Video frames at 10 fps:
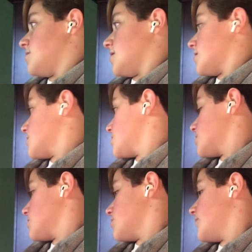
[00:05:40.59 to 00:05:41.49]
I
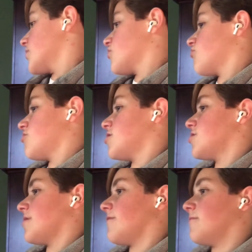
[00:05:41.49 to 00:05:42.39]
so much
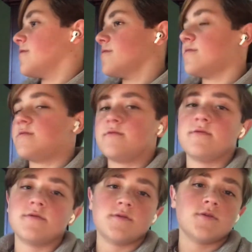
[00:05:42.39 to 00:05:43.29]
trash everywhere.
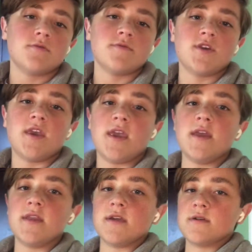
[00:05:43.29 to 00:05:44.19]
So much
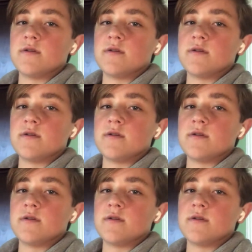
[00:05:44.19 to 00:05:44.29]
candy.